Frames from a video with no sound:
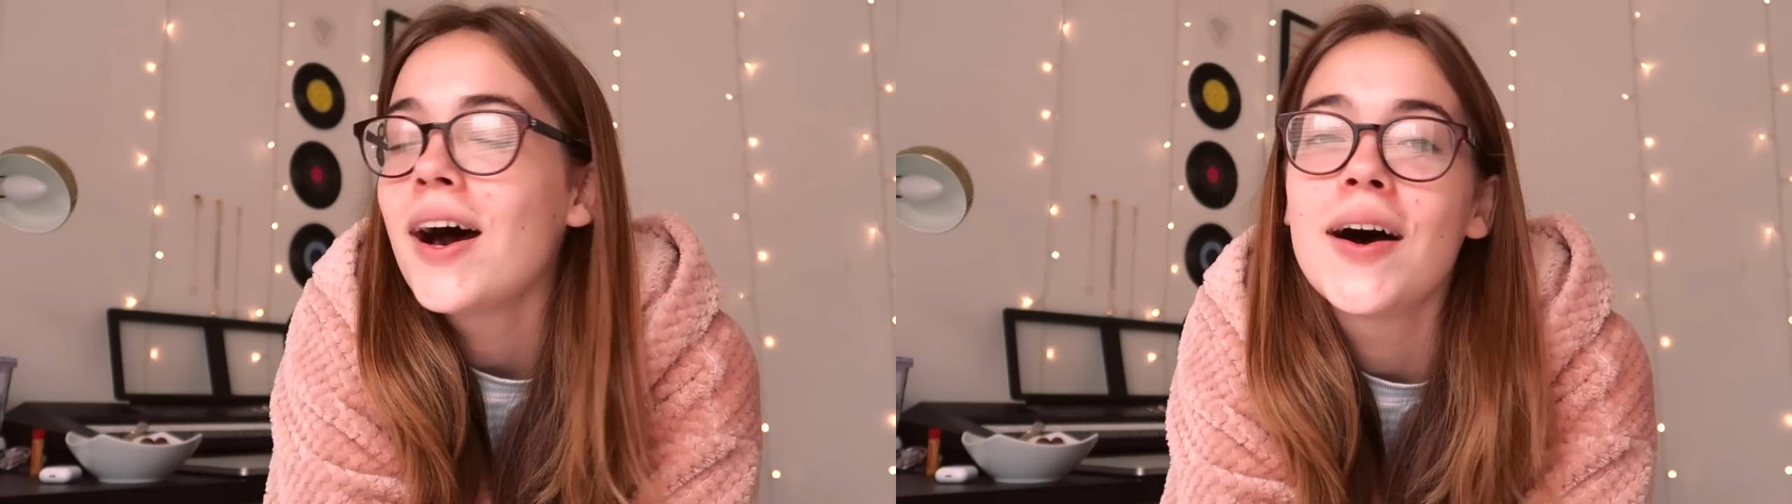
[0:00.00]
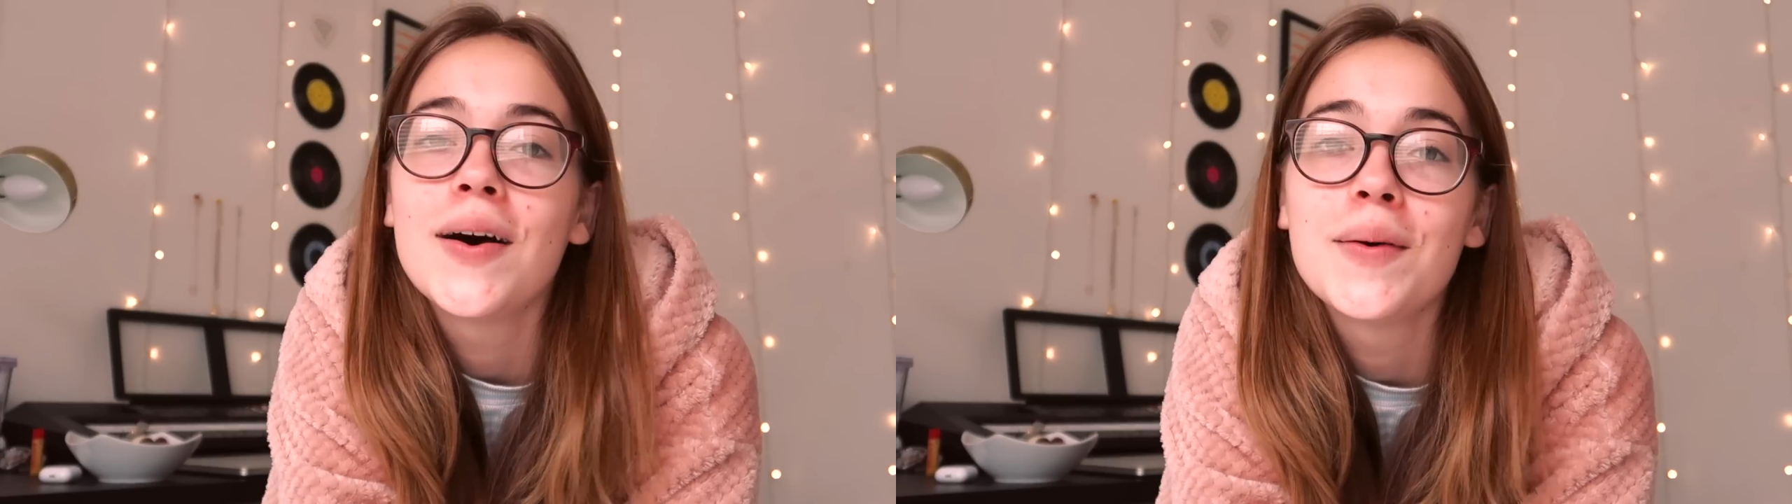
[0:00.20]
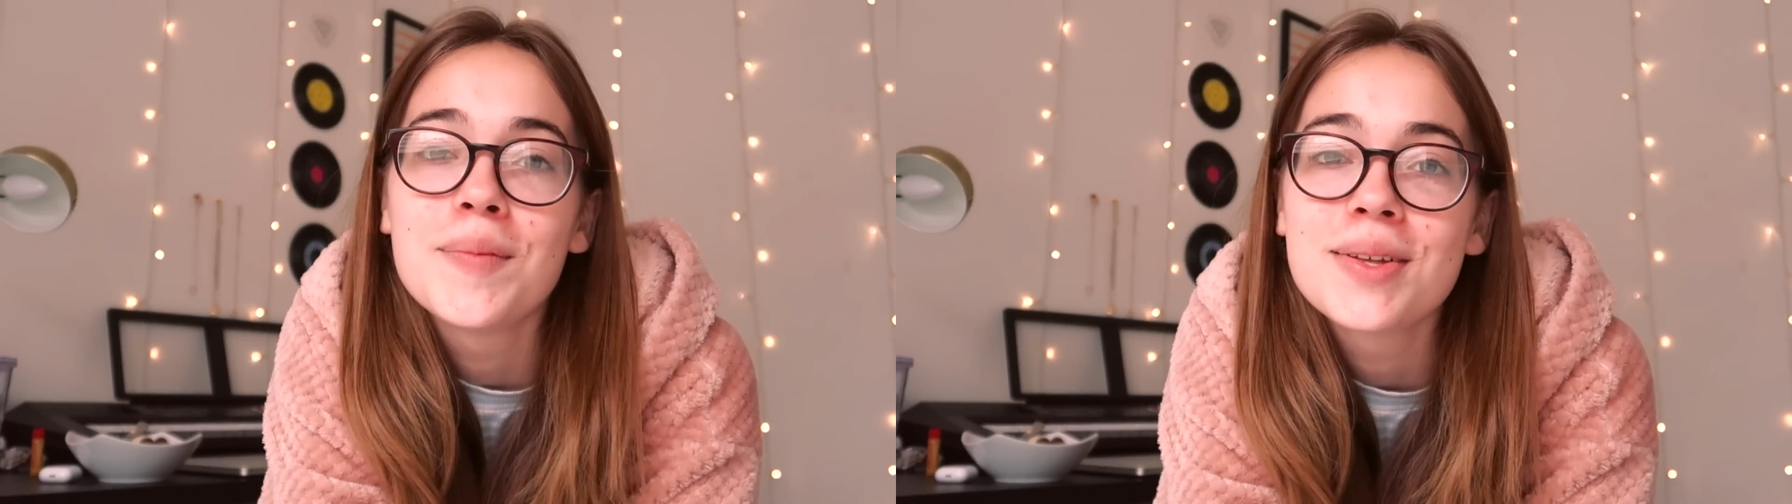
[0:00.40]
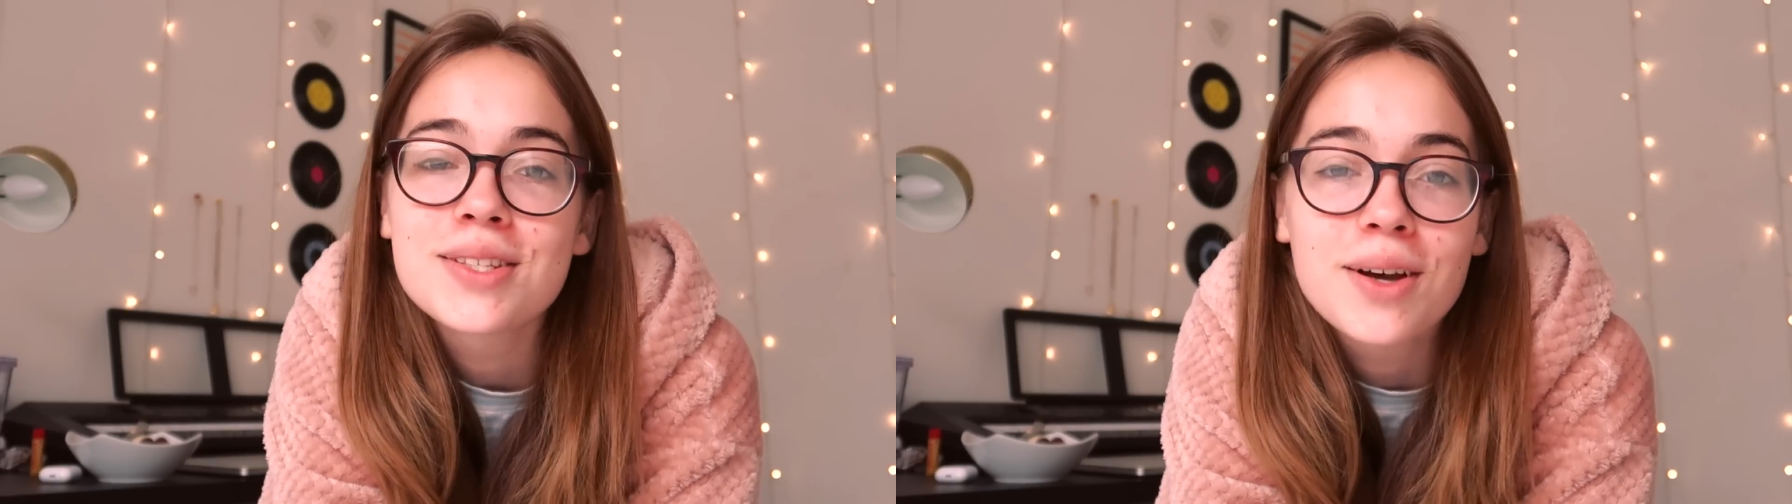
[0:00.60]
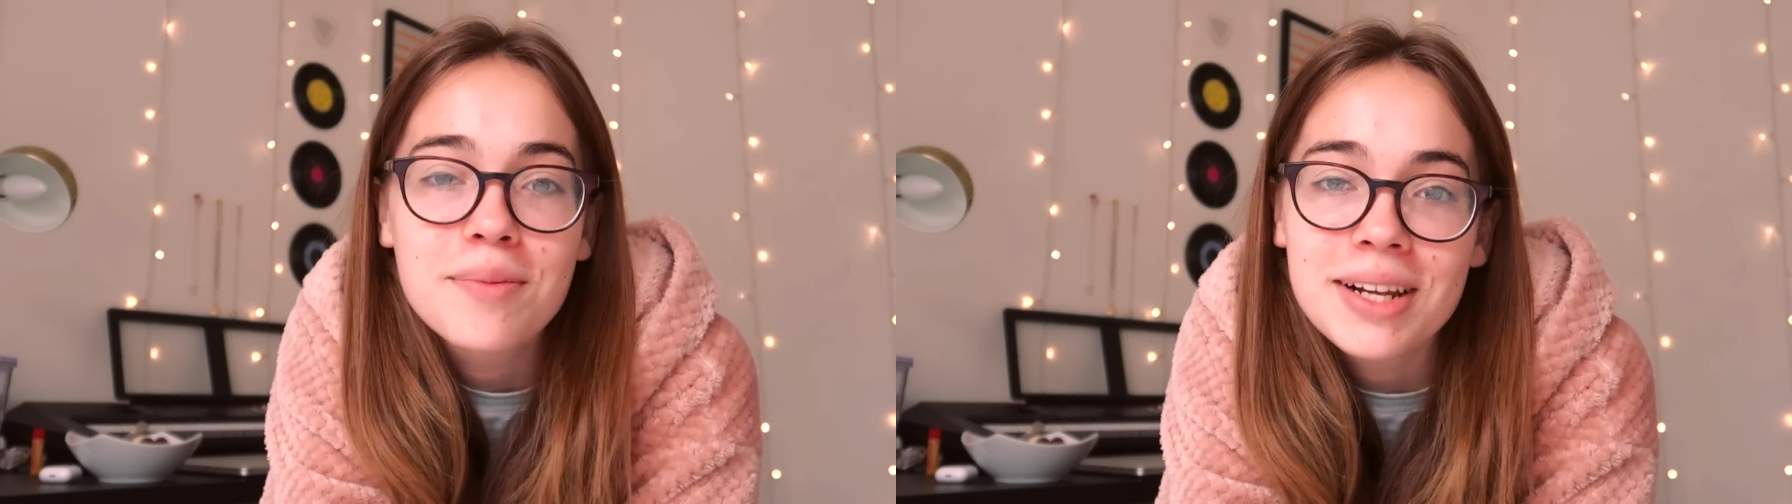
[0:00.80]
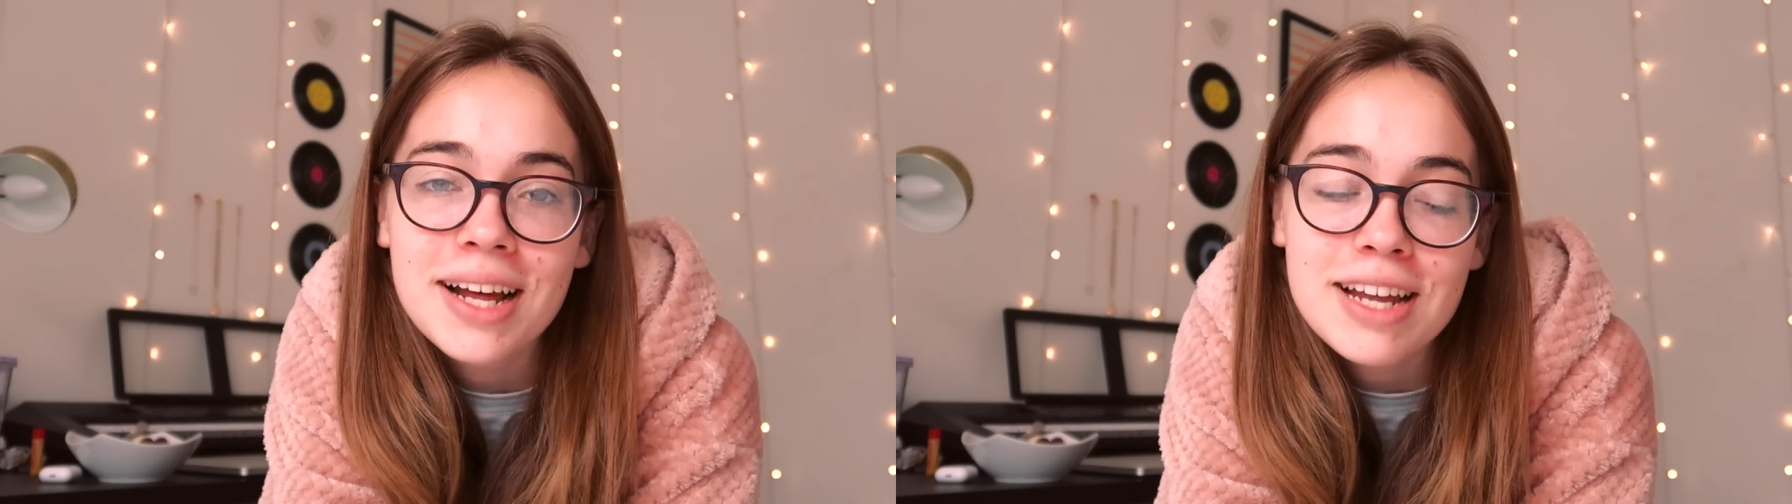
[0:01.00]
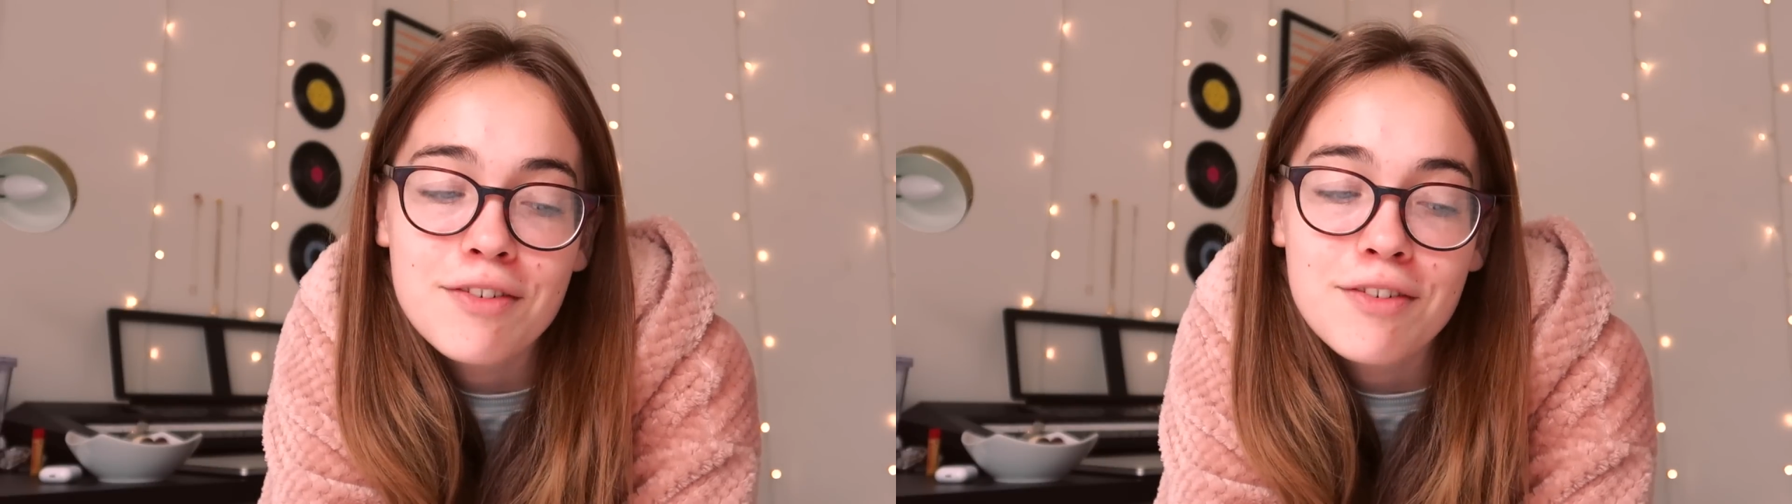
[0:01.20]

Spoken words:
so I'm glad to